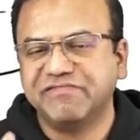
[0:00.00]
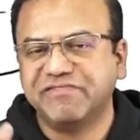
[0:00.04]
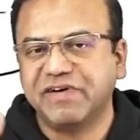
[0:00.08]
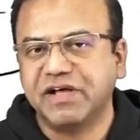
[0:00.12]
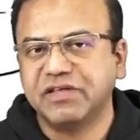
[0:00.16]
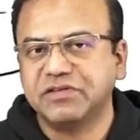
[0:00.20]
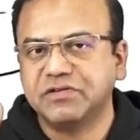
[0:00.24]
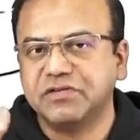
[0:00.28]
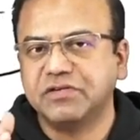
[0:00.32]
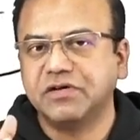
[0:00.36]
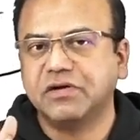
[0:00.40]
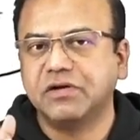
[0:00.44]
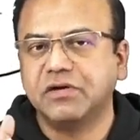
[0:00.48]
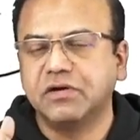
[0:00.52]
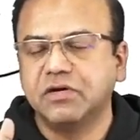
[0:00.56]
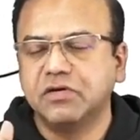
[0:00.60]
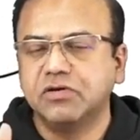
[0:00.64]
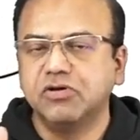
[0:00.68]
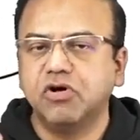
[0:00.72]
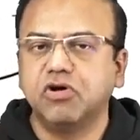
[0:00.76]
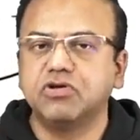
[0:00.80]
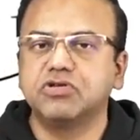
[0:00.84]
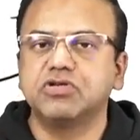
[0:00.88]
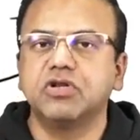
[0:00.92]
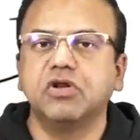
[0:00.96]
faster
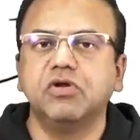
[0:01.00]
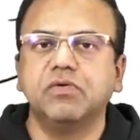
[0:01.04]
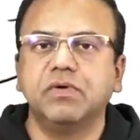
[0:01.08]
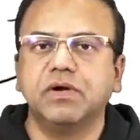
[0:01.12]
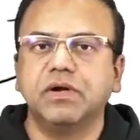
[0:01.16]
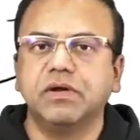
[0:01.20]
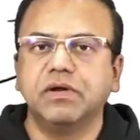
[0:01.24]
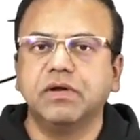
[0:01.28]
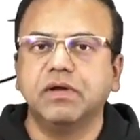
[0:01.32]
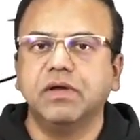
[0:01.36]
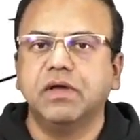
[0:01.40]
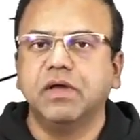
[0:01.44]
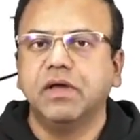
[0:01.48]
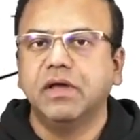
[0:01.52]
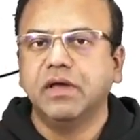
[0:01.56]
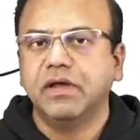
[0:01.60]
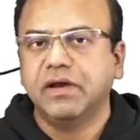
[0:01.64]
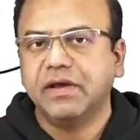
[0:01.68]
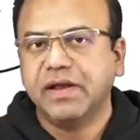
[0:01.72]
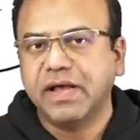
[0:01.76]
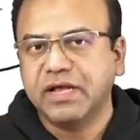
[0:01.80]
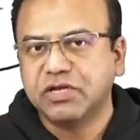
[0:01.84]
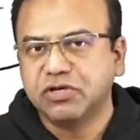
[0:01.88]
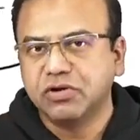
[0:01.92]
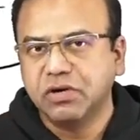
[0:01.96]
or slower?
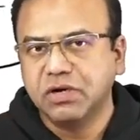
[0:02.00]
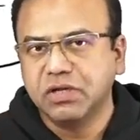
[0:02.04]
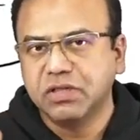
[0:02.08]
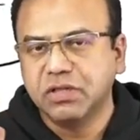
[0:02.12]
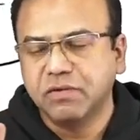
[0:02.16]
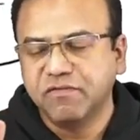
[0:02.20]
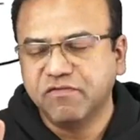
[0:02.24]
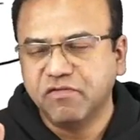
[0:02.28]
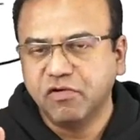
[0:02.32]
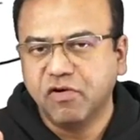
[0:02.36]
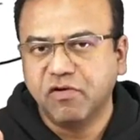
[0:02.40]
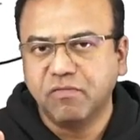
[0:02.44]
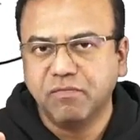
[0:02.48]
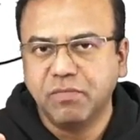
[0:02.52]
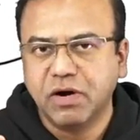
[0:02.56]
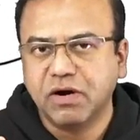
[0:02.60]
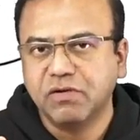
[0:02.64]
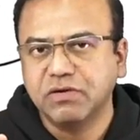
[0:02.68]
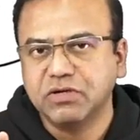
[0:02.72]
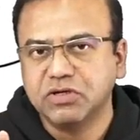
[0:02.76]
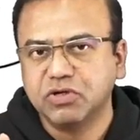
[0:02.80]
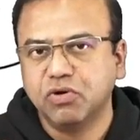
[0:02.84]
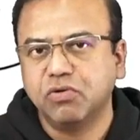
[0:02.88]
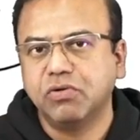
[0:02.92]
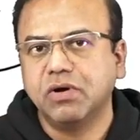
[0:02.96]
Naturally the flow of blood
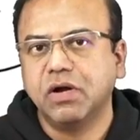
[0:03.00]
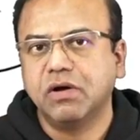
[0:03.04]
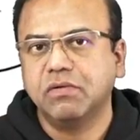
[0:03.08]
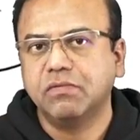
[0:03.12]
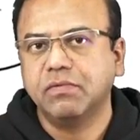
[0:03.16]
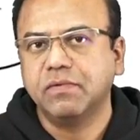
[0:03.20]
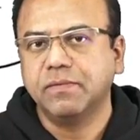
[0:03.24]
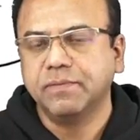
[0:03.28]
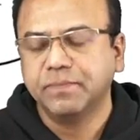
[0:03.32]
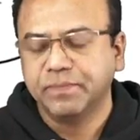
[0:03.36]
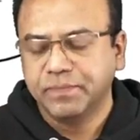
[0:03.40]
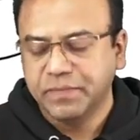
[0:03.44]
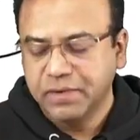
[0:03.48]
will slow down